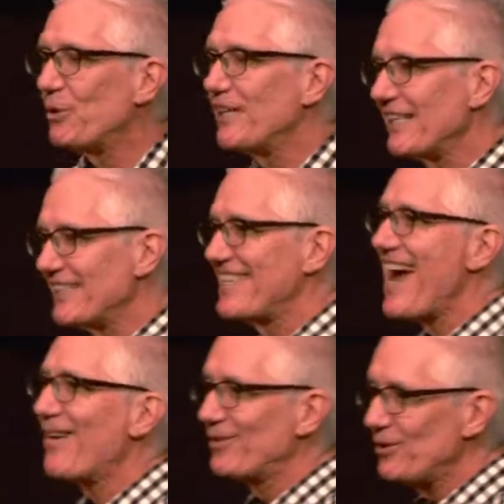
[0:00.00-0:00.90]
we get
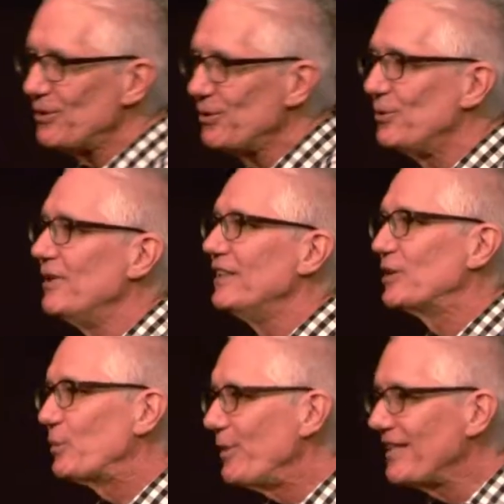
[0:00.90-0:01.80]
down to
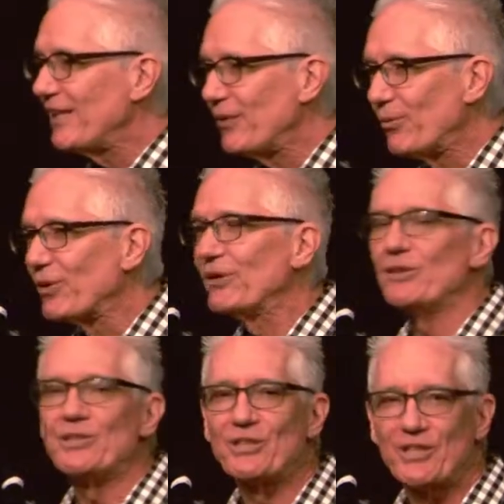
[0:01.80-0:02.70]
speaking
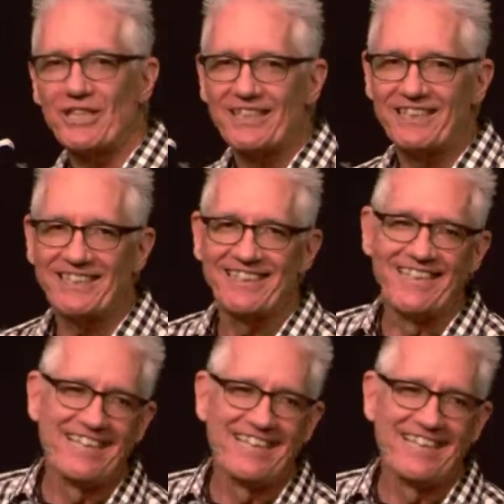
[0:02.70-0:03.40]
words uh,